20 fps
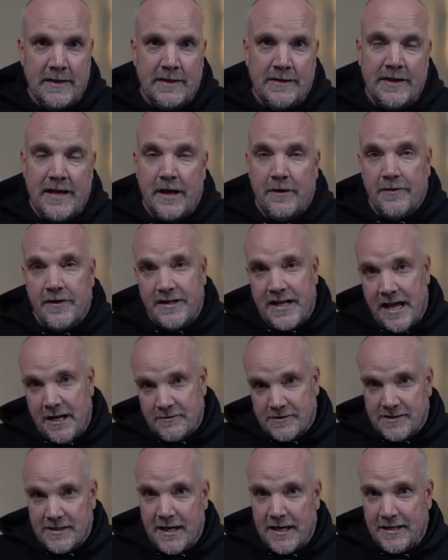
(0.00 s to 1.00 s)
Now, the
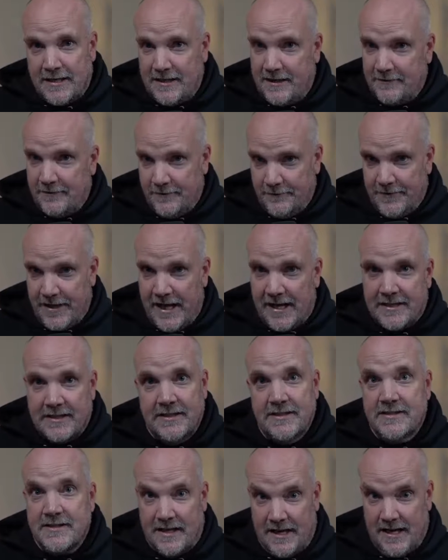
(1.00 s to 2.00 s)
downside of that
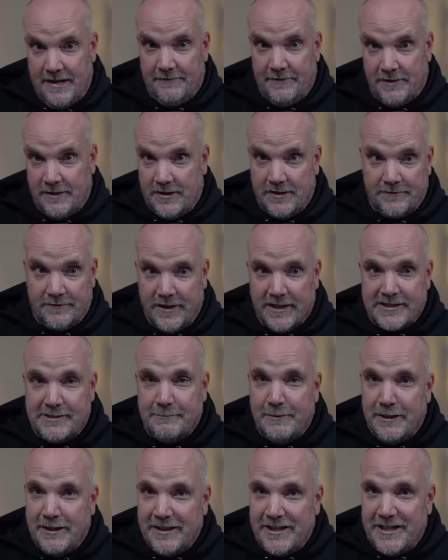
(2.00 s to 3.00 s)
is I have a lot of
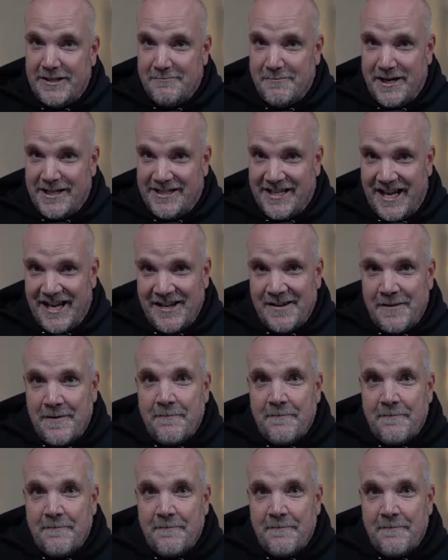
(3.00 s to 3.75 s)
flexibility in my day.